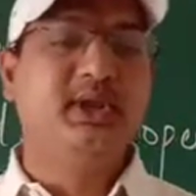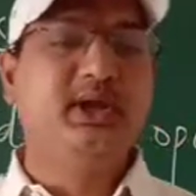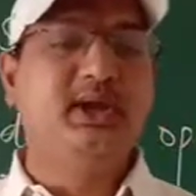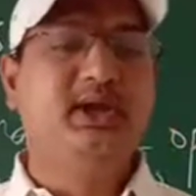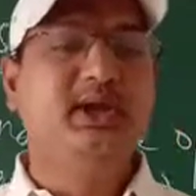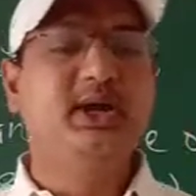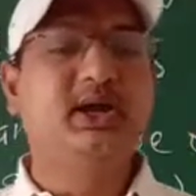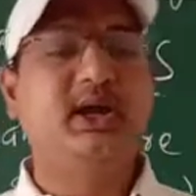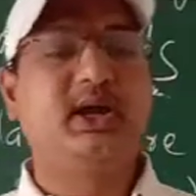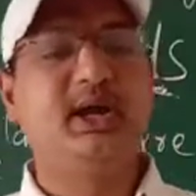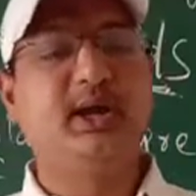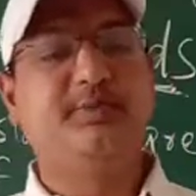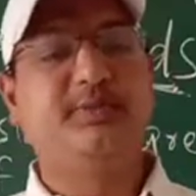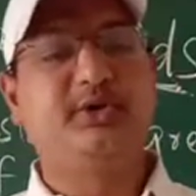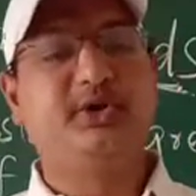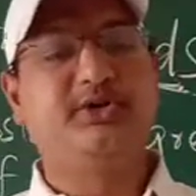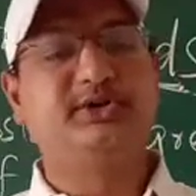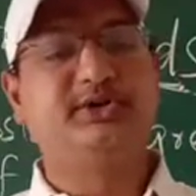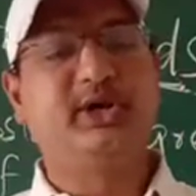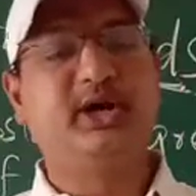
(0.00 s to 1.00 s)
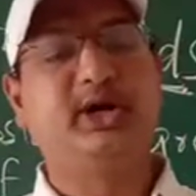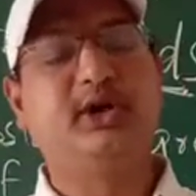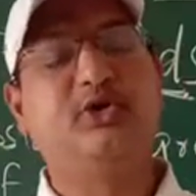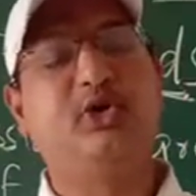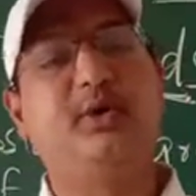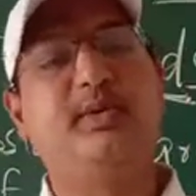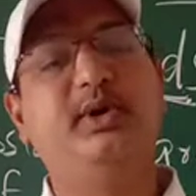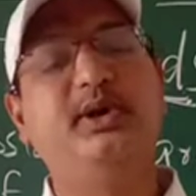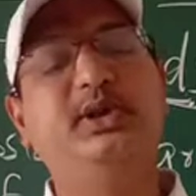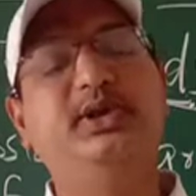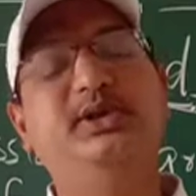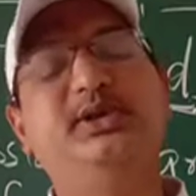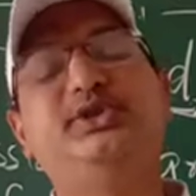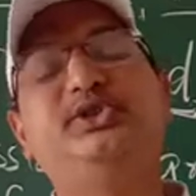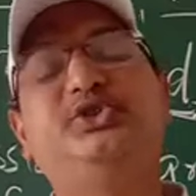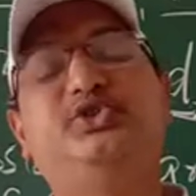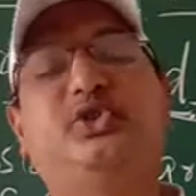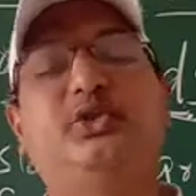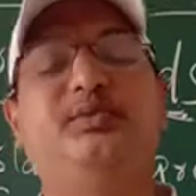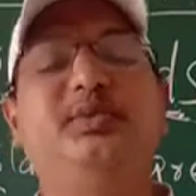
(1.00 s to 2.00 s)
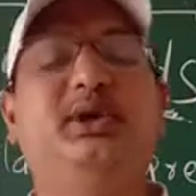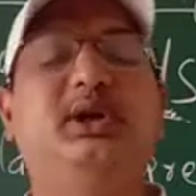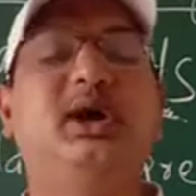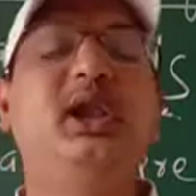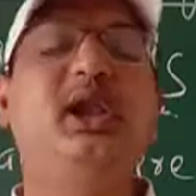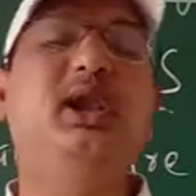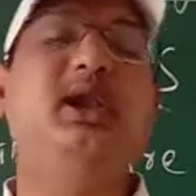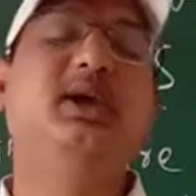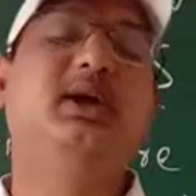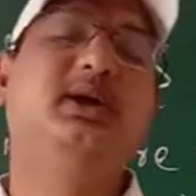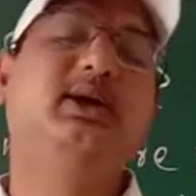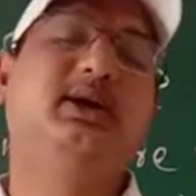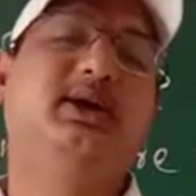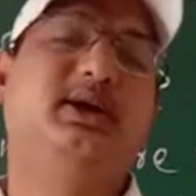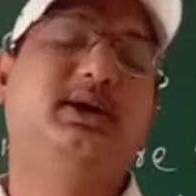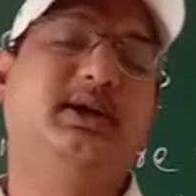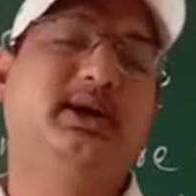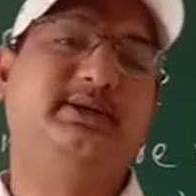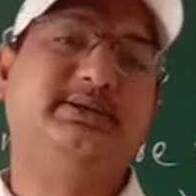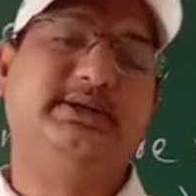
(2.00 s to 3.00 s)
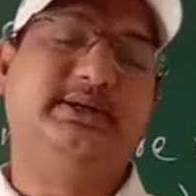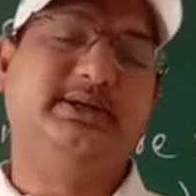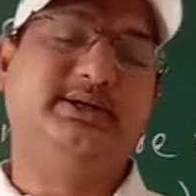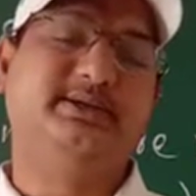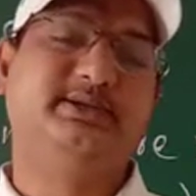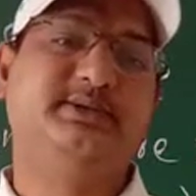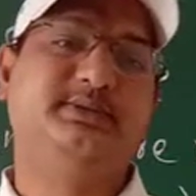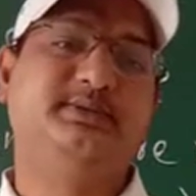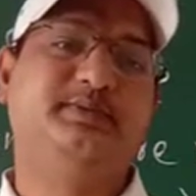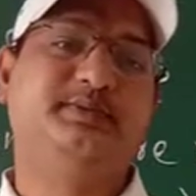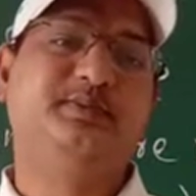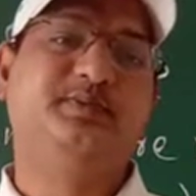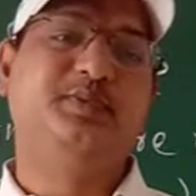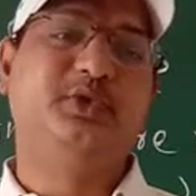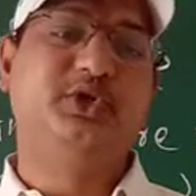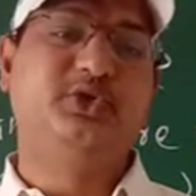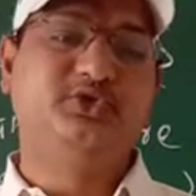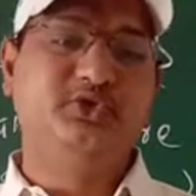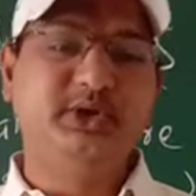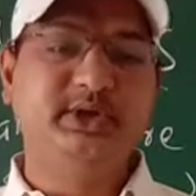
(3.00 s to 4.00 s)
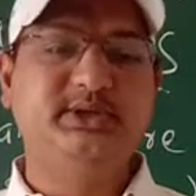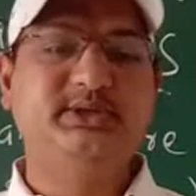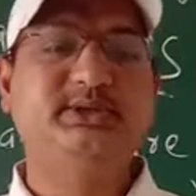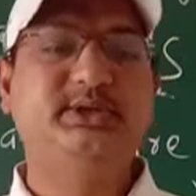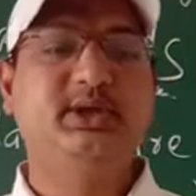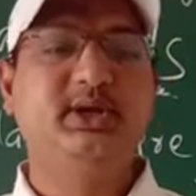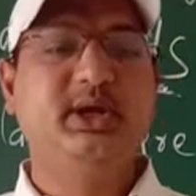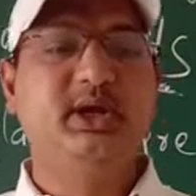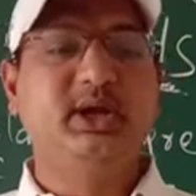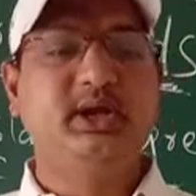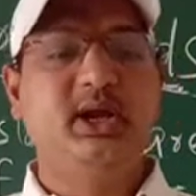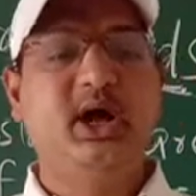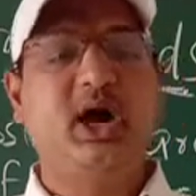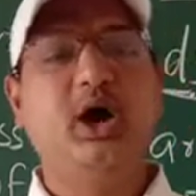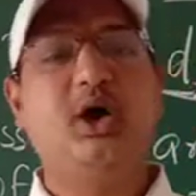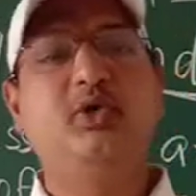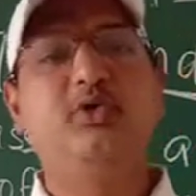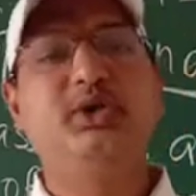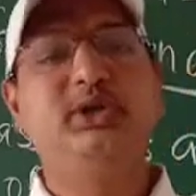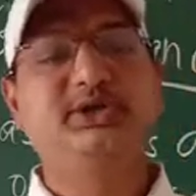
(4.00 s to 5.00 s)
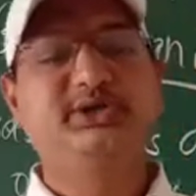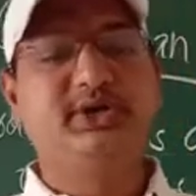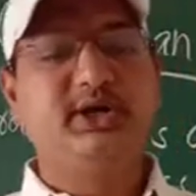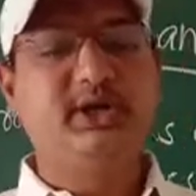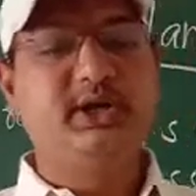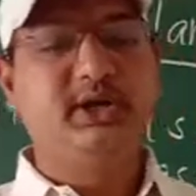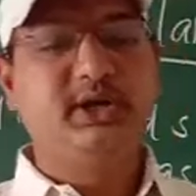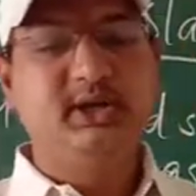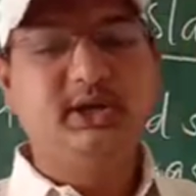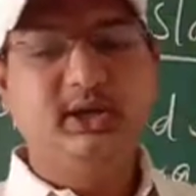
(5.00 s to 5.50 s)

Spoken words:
deer, leopards are common in these tropical grasslands. Students, now we will study